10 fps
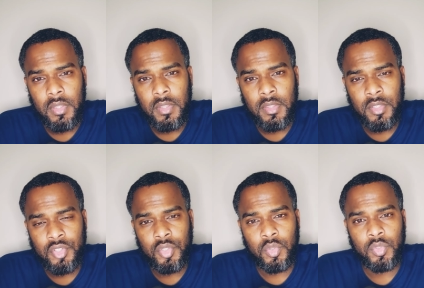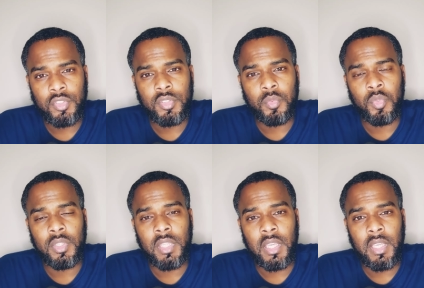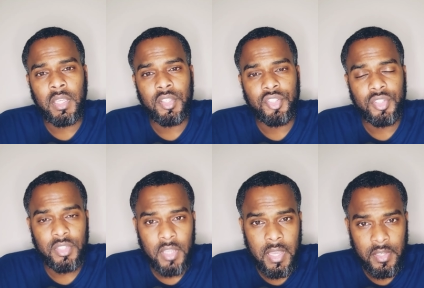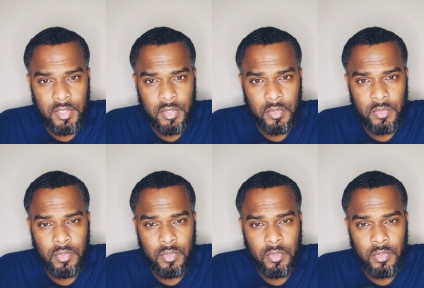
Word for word: the Jews what they should not do